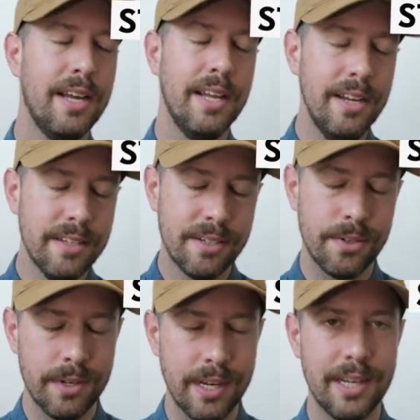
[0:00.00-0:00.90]
It is
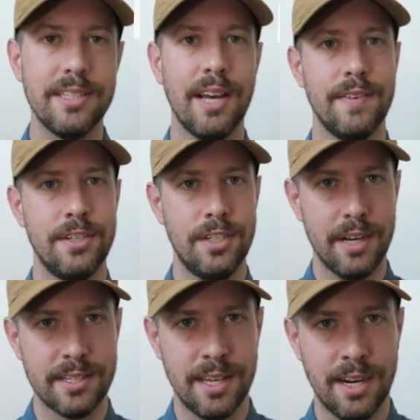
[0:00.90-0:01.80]
annoying to have a
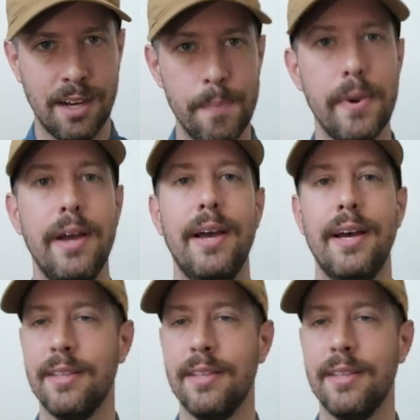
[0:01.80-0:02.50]
shot set up, and